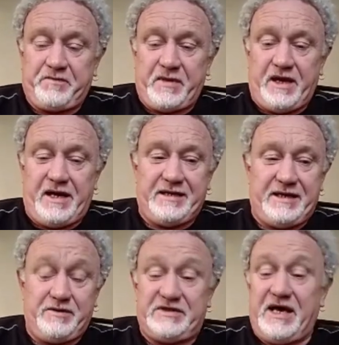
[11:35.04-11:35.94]
and that
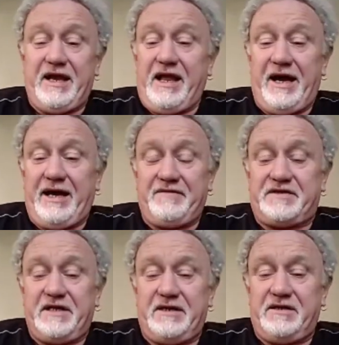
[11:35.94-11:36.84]
was their lives. They
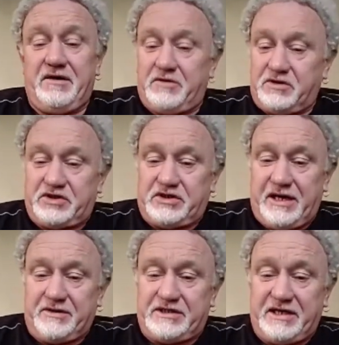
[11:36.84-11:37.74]
didn't know much
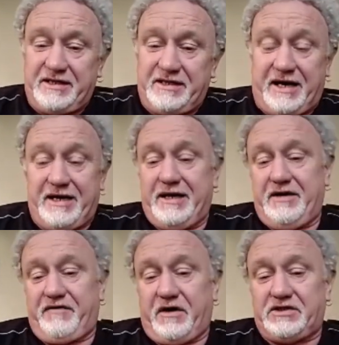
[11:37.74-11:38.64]
outside that. And
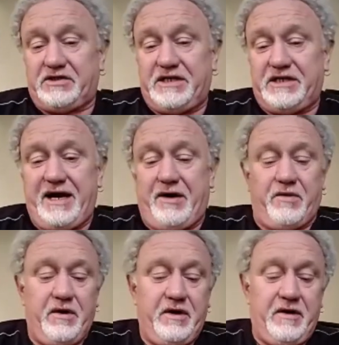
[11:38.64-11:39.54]
of course now,
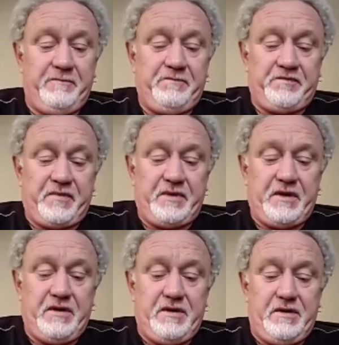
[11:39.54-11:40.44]

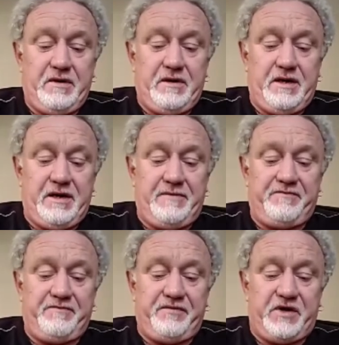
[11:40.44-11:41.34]
the
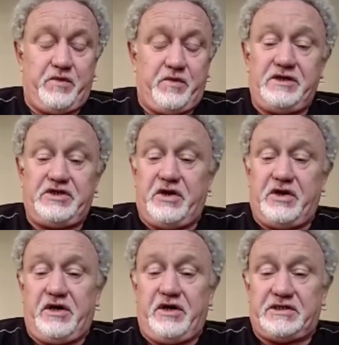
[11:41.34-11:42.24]
world's your
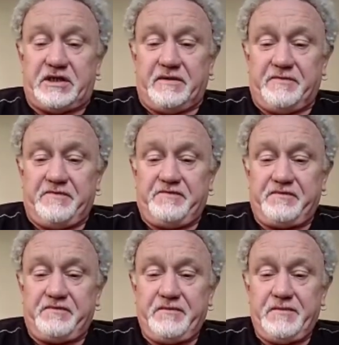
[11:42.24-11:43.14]
oyster.
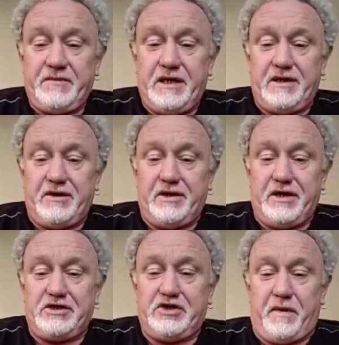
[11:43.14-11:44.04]
You know, you
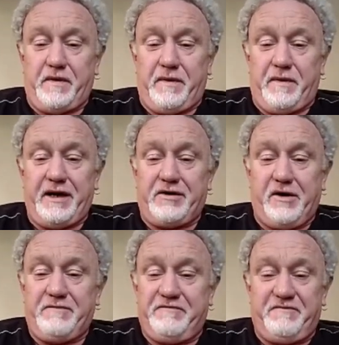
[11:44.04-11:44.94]
can jump on a plane and
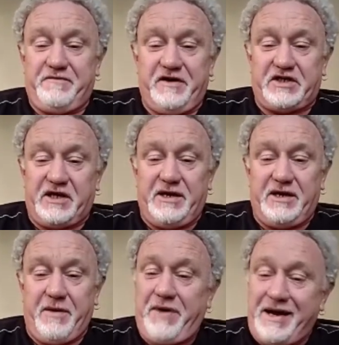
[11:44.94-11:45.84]
go virtually
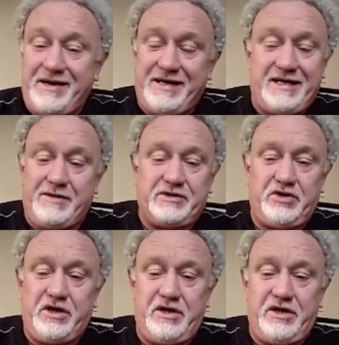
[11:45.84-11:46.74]
anywhere. Back then, it was
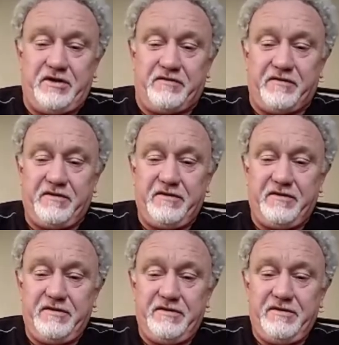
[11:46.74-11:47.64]
unheard of.
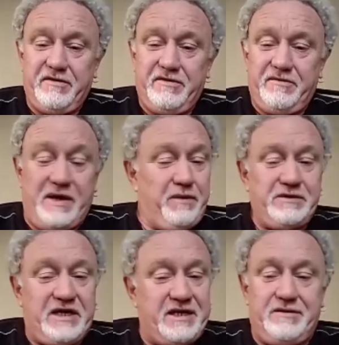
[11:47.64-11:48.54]
People didn't,